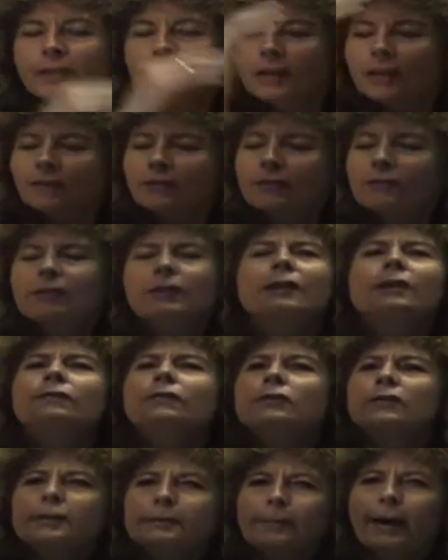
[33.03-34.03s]
If you think of
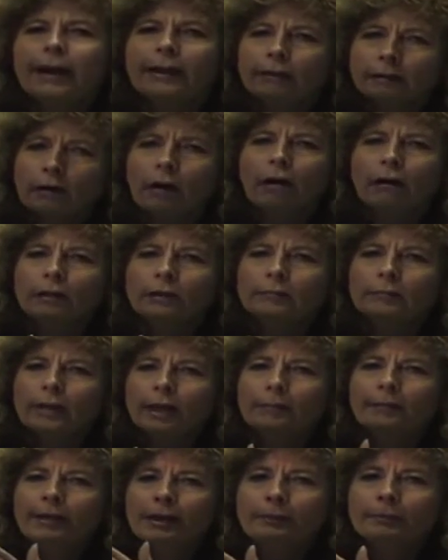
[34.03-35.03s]
your spinal column
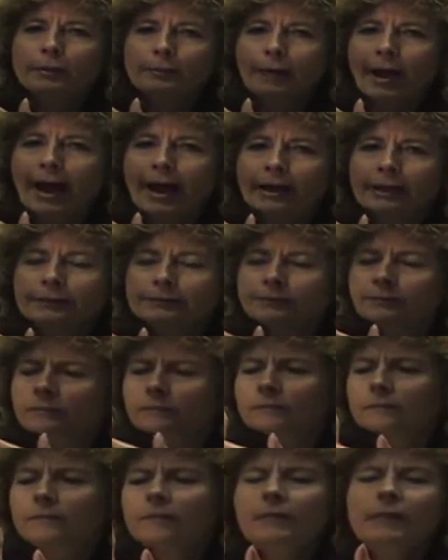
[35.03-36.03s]
coming up your back,
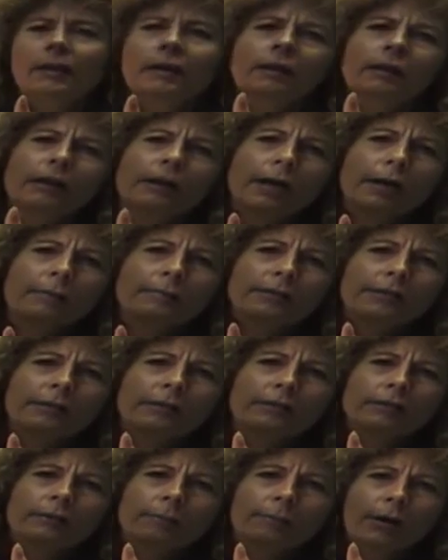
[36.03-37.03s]
and it comes
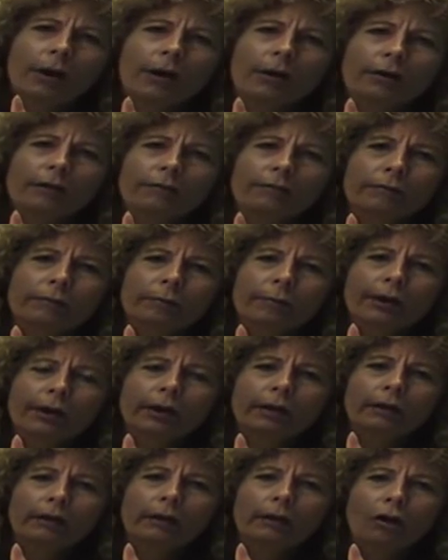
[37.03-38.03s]
into the part of the
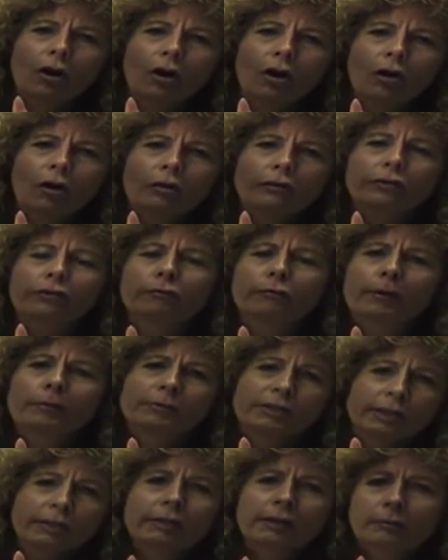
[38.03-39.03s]
brain called the
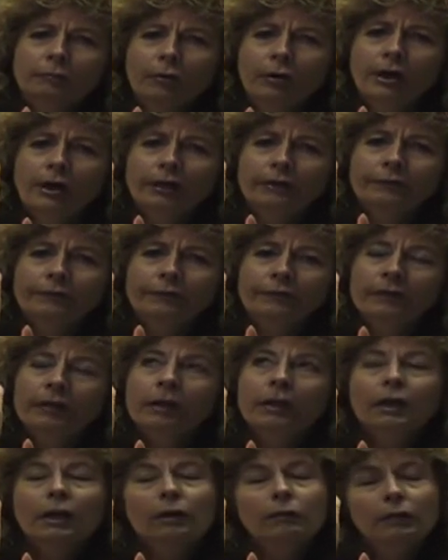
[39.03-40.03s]
reptilian brain.
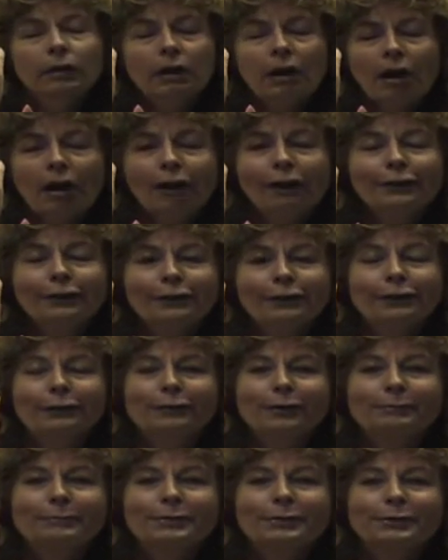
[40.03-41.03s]
And we call it the
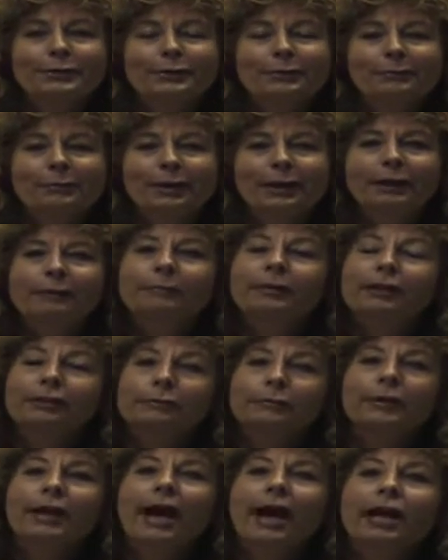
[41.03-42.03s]
reptilian brain because
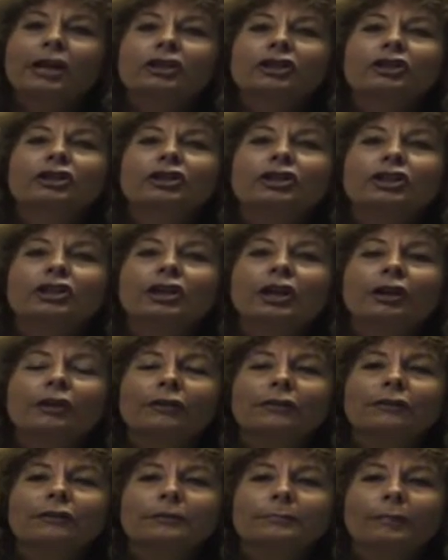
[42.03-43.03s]
we actually share
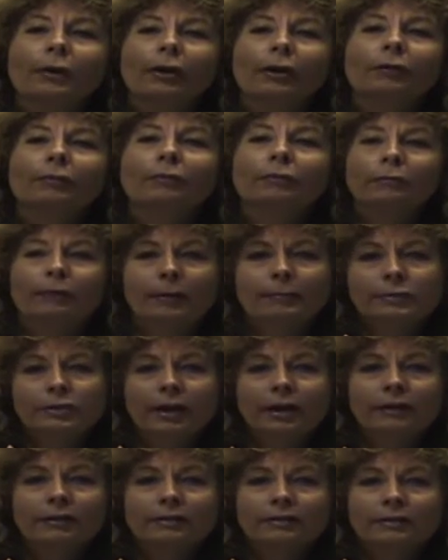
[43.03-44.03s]
this part with
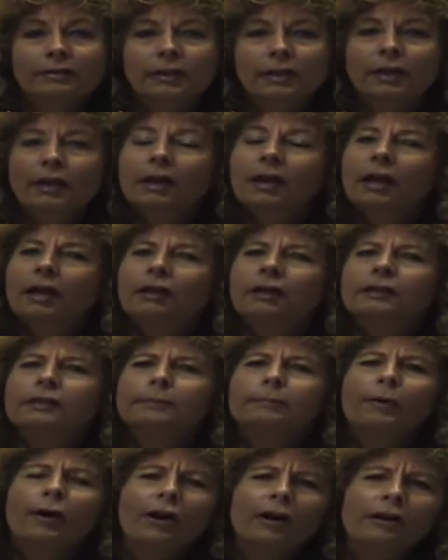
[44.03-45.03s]
reptiles. And it's a
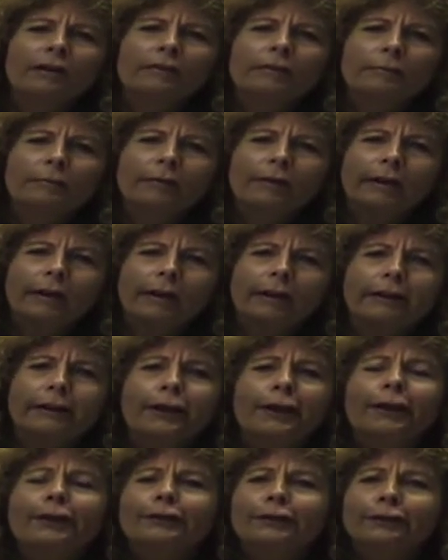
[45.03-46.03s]
part of the brain
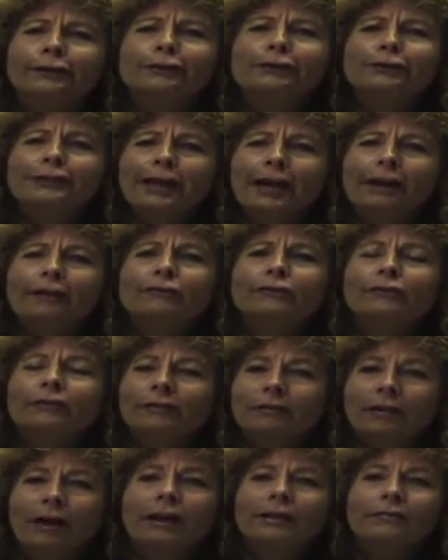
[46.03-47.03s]
that looks after a
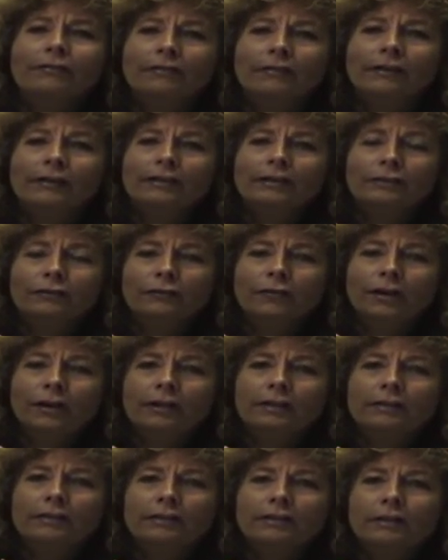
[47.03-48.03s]
lot of things for
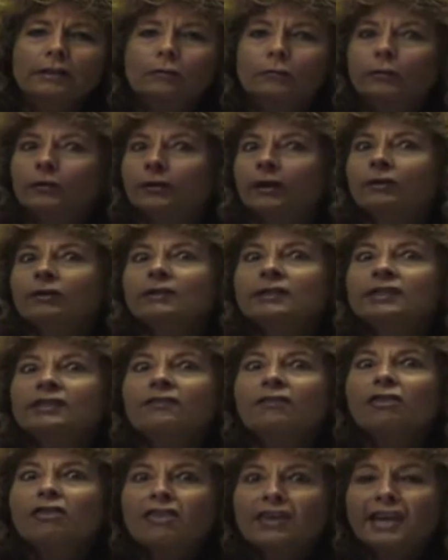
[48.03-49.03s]
us. Without us
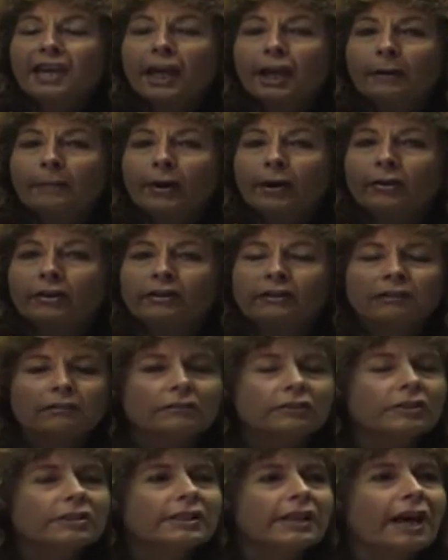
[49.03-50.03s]
even thinking about it, it
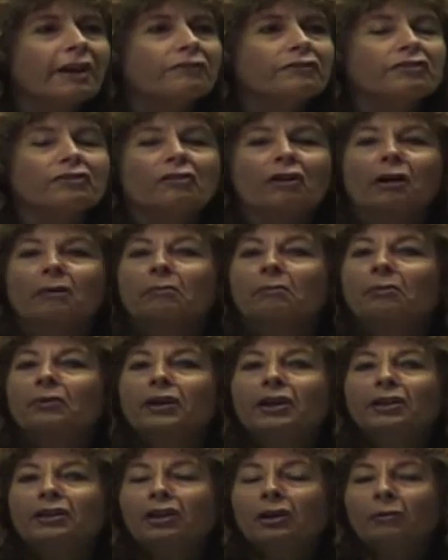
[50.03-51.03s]
looks after our
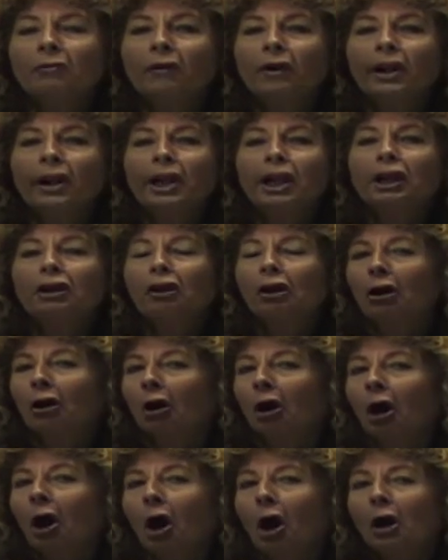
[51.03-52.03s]
breathing rate, our
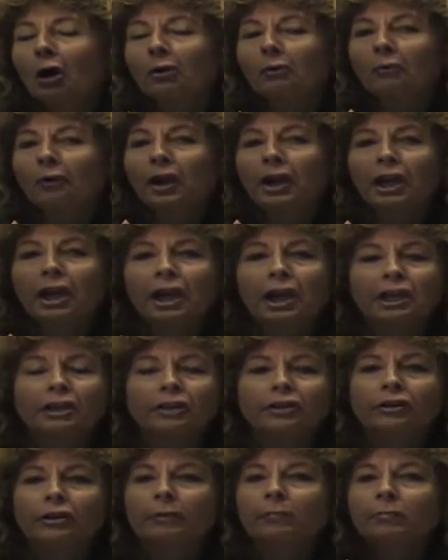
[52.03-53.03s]
heart rate,
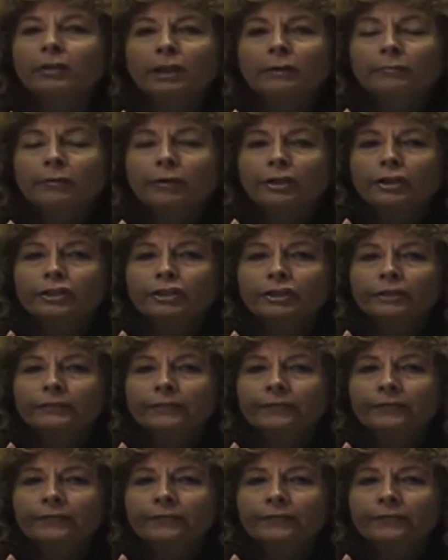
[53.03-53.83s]
and our blood pressure.